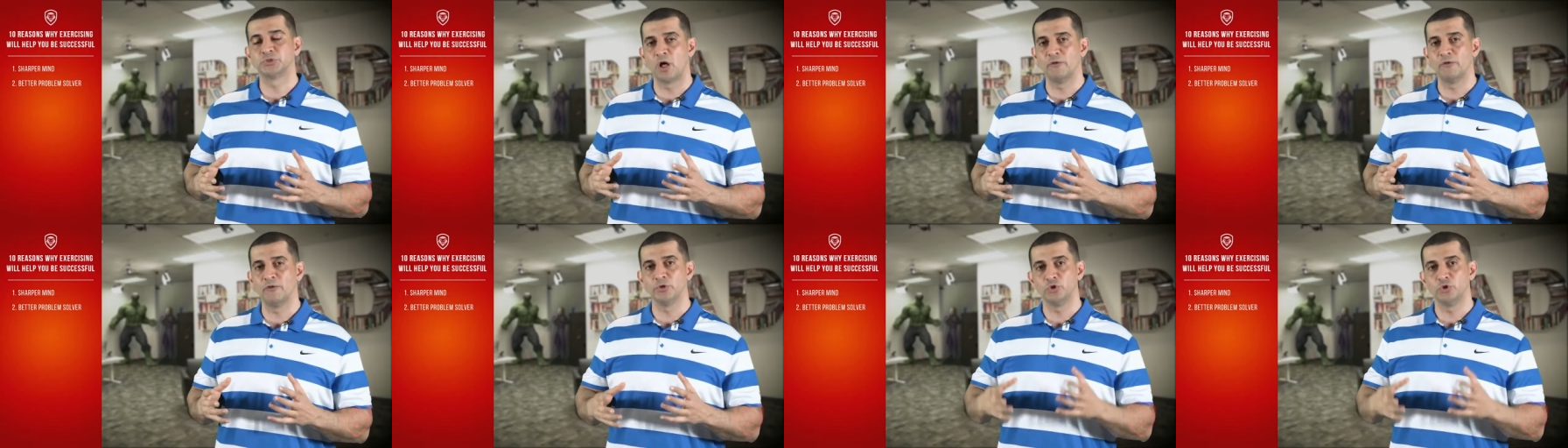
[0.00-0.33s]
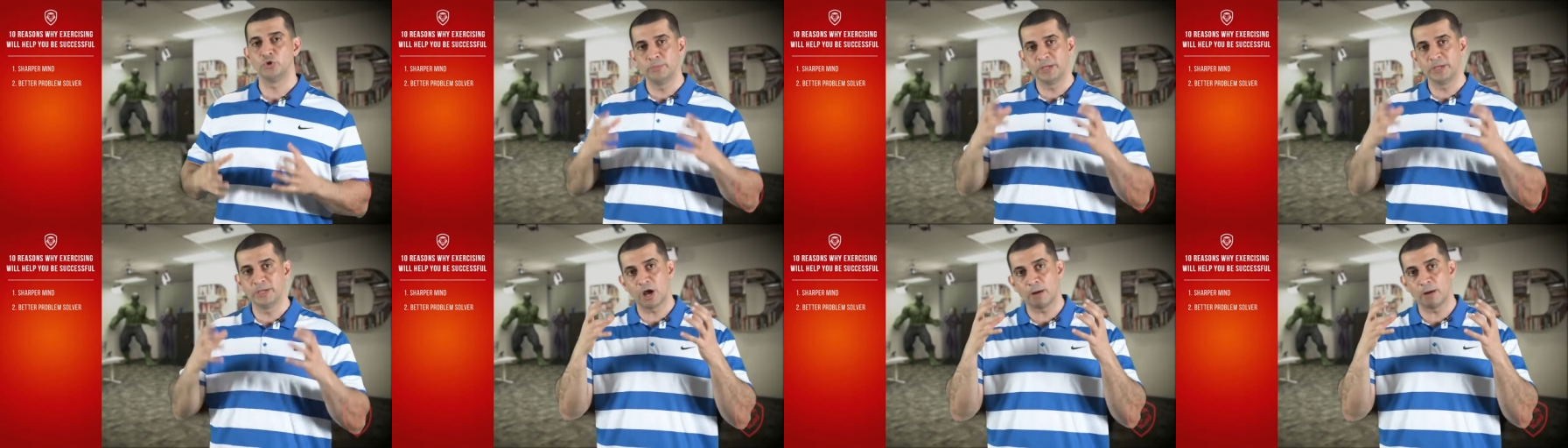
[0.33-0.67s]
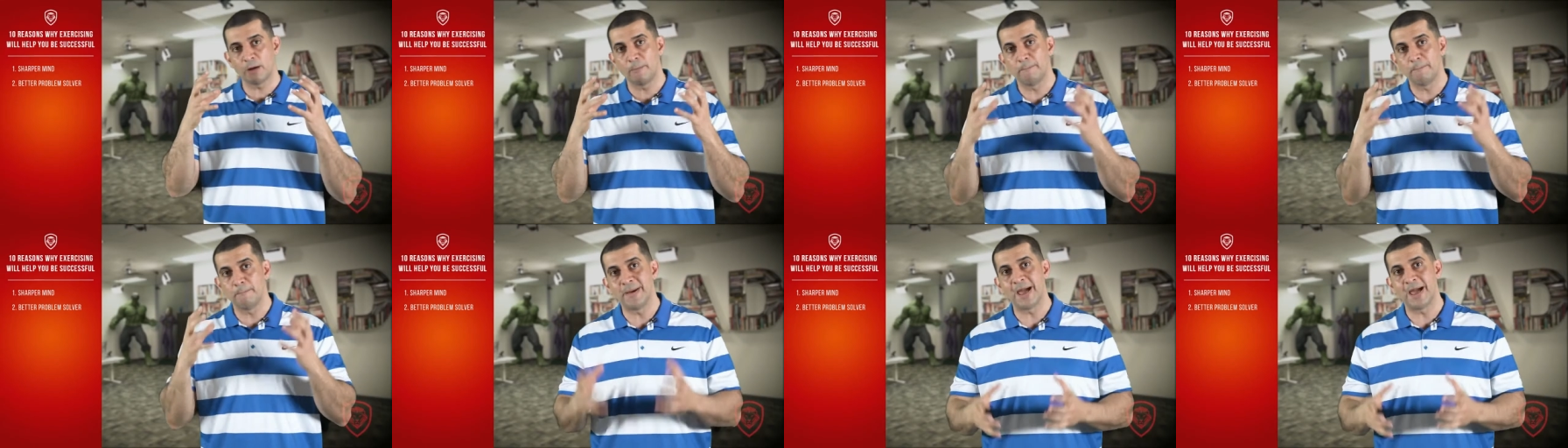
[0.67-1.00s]
solving. You
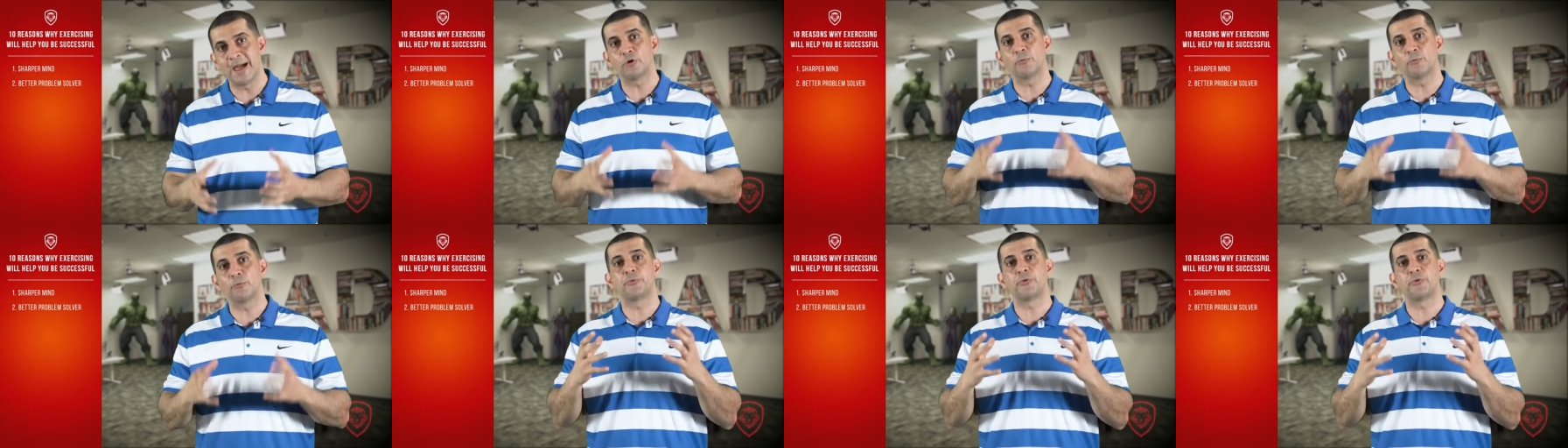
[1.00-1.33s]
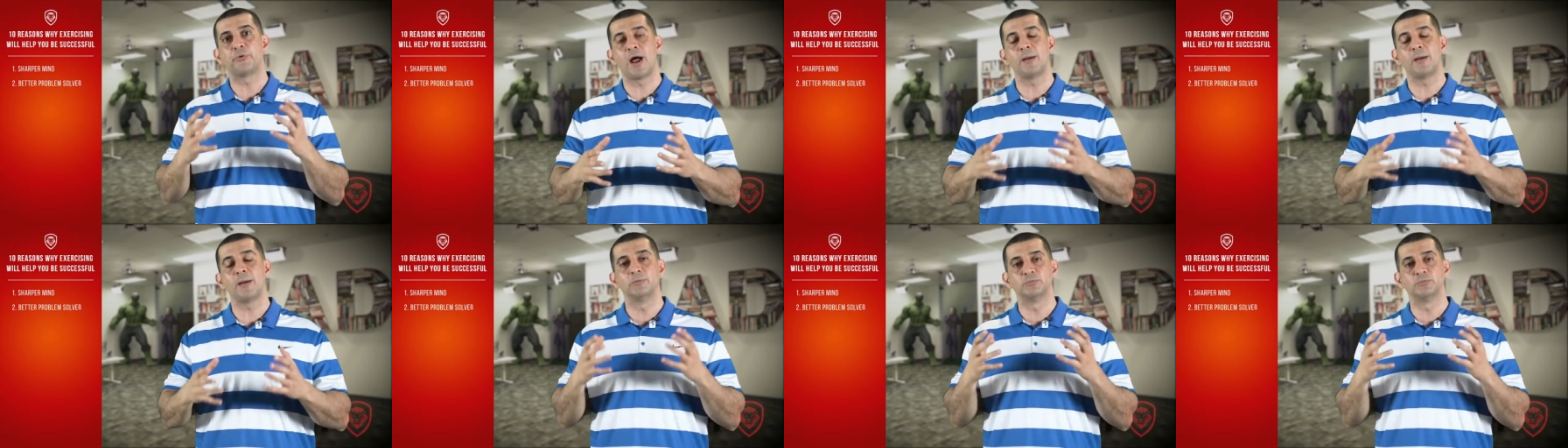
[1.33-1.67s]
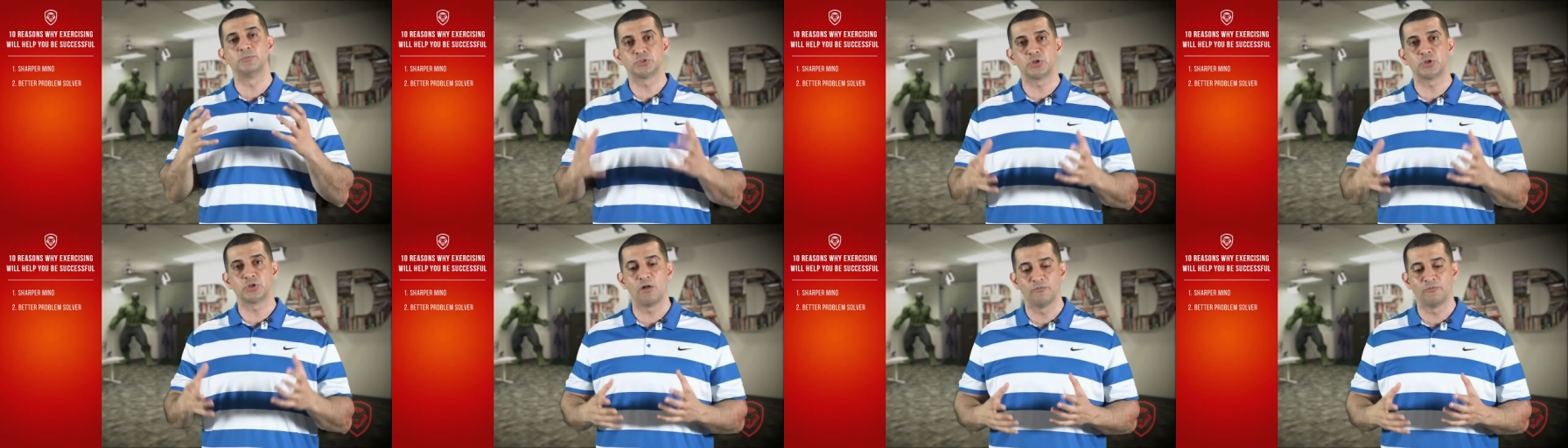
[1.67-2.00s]
become a better
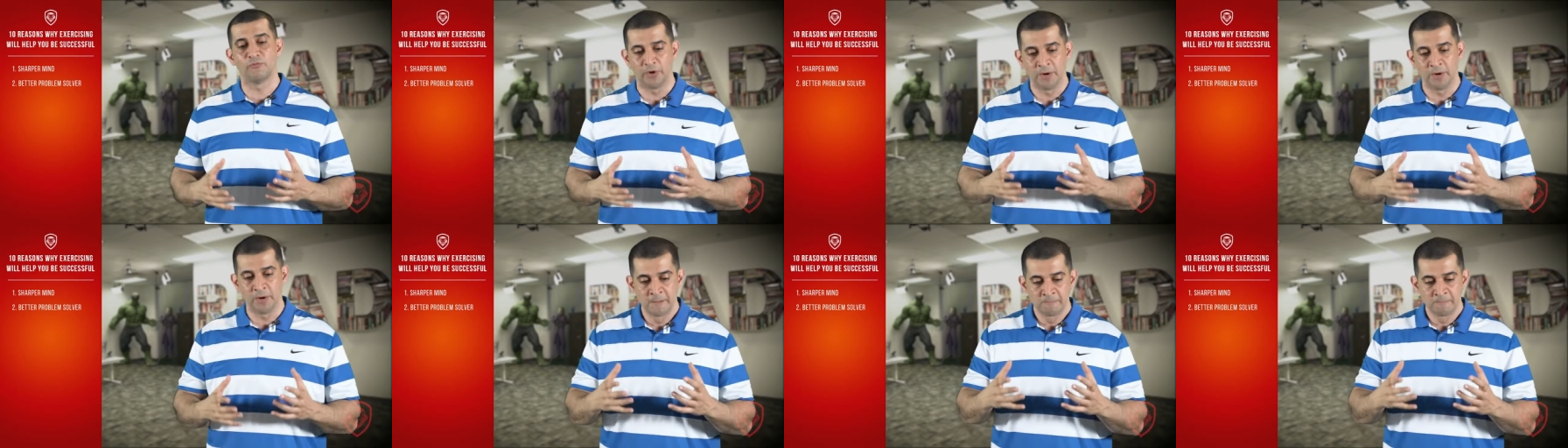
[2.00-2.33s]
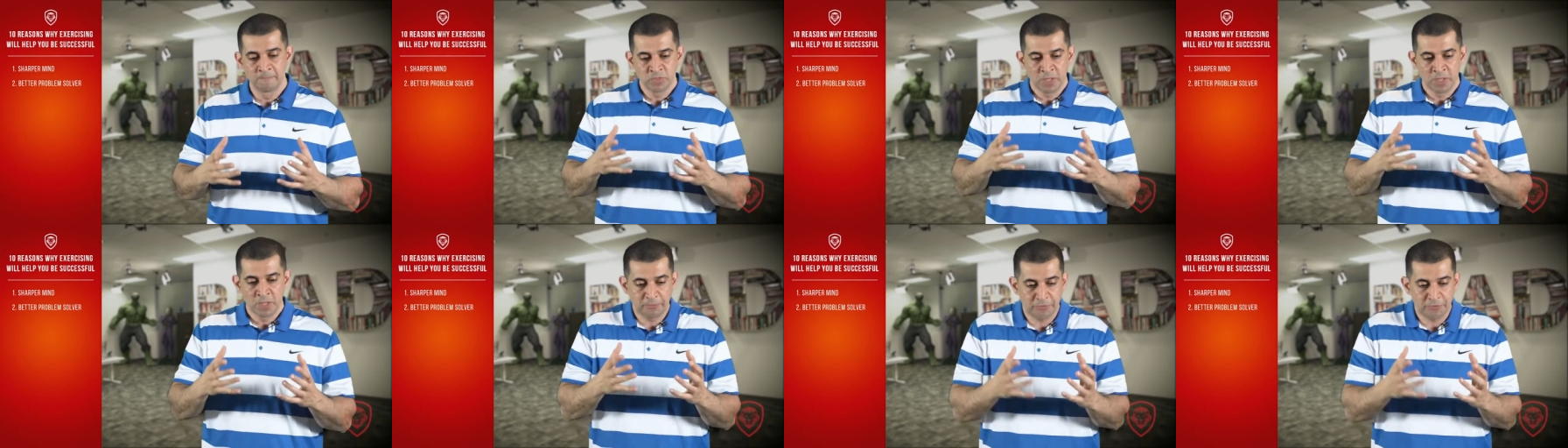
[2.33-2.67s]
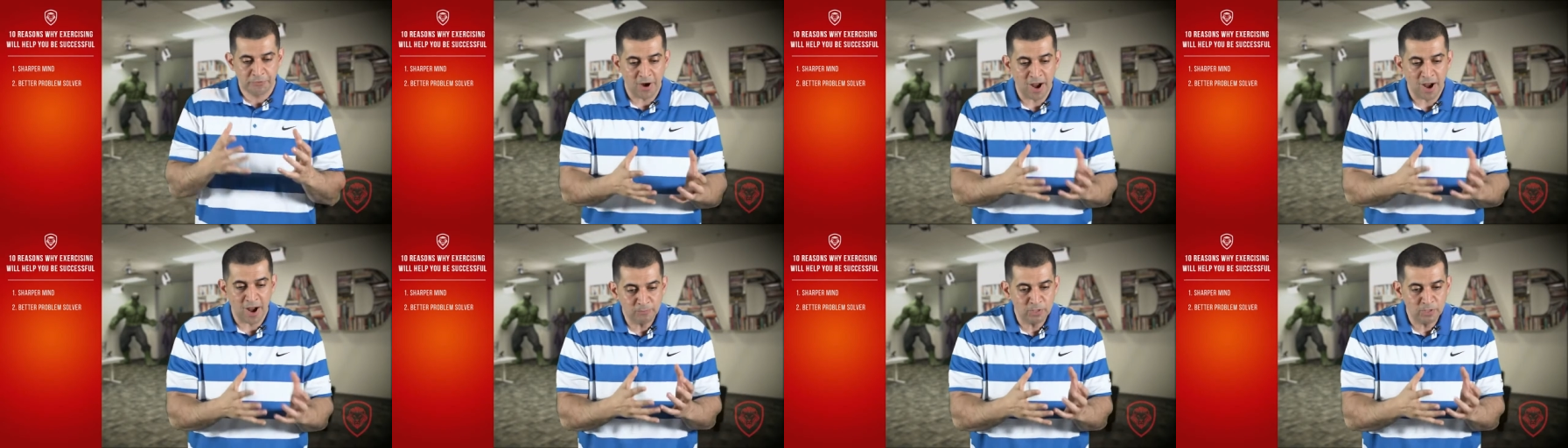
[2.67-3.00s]
problem solver.
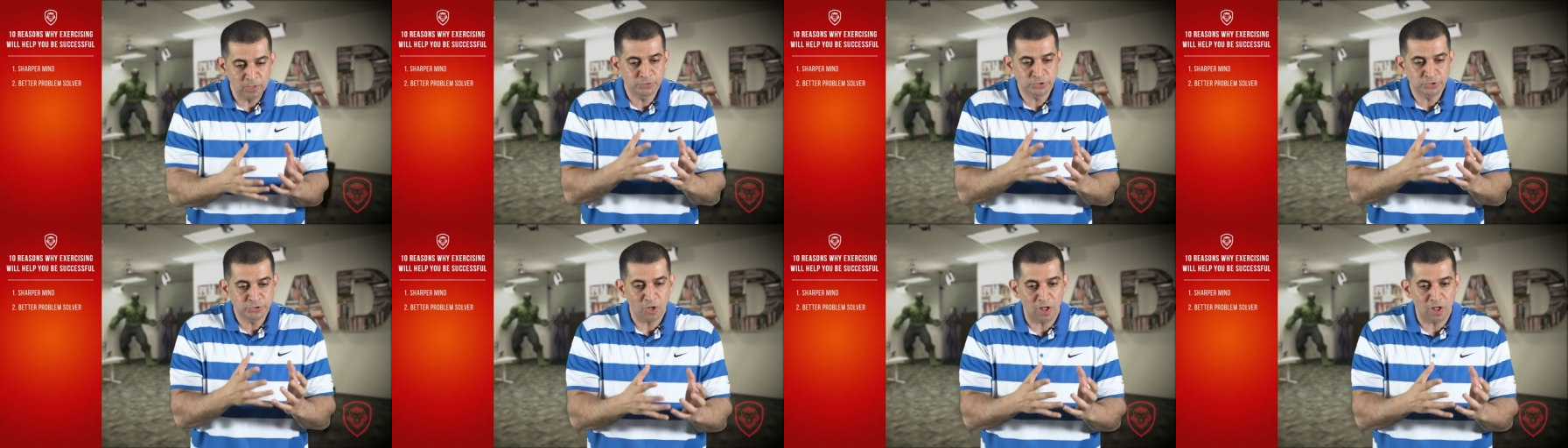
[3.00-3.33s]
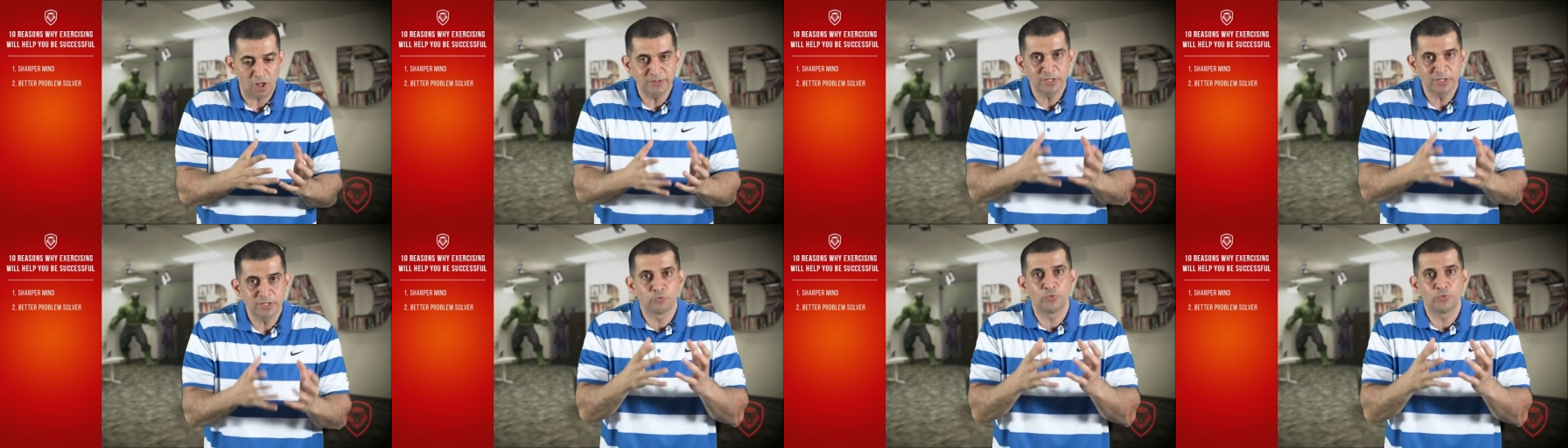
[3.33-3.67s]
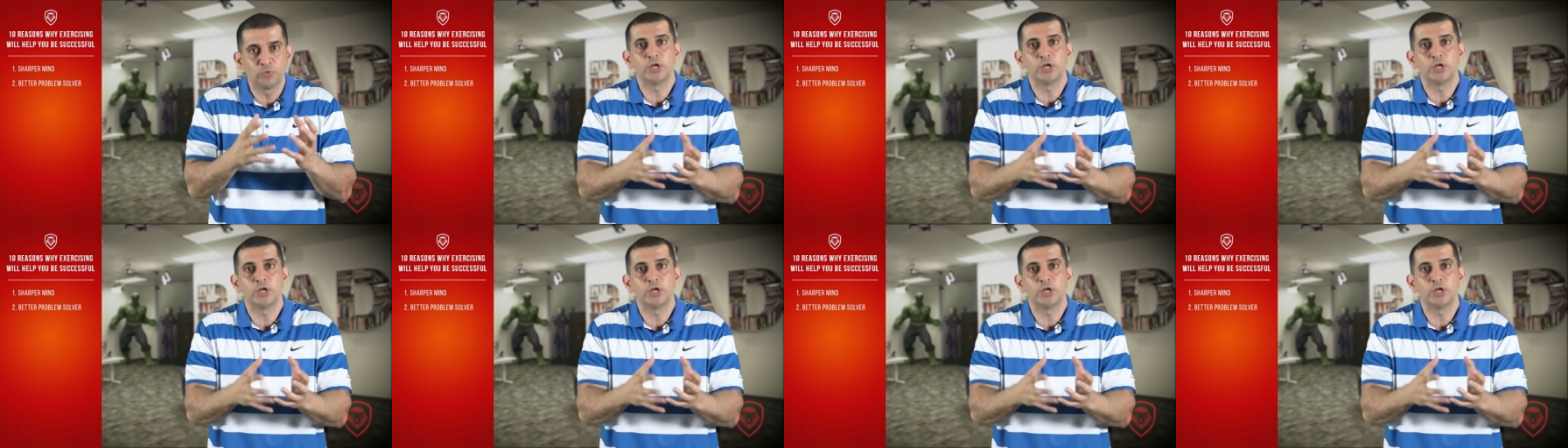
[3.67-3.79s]
Problem solving